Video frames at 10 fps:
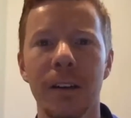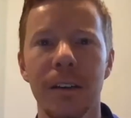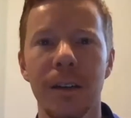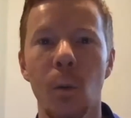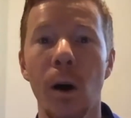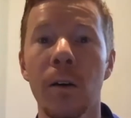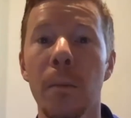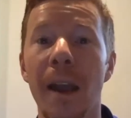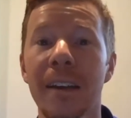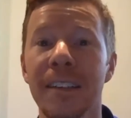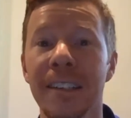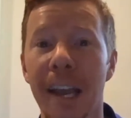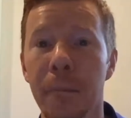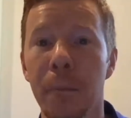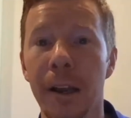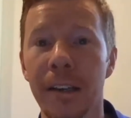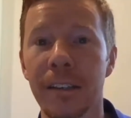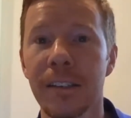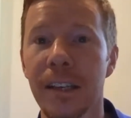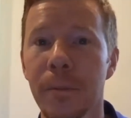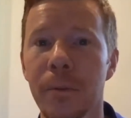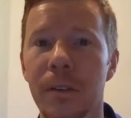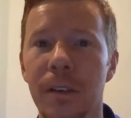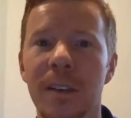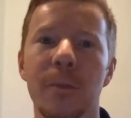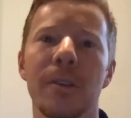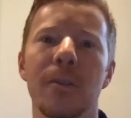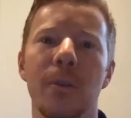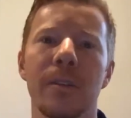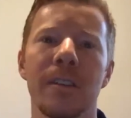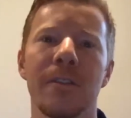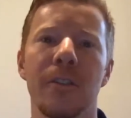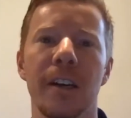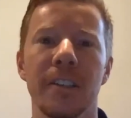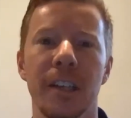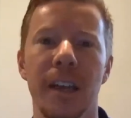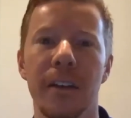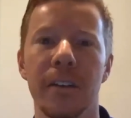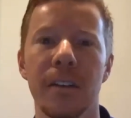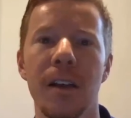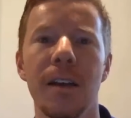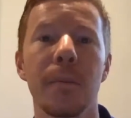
and welcome back to Tech Bites, tips and resources for educators,